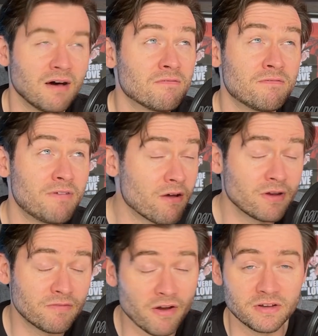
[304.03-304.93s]

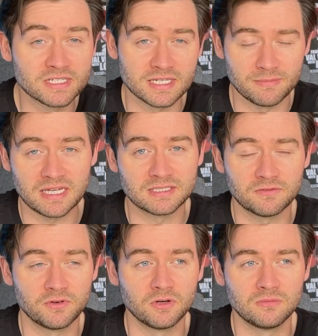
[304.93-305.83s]
very, very cinematic
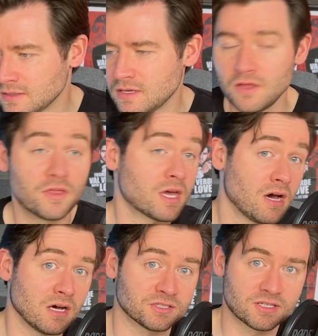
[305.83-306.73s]
film. The
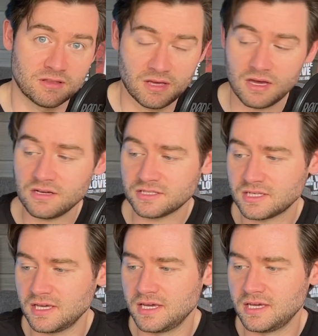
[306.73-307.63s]
cast
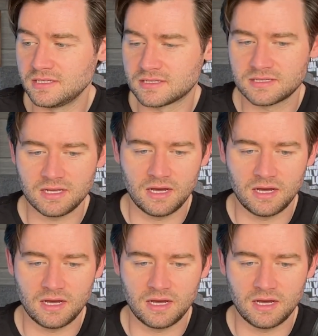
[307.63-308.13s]
is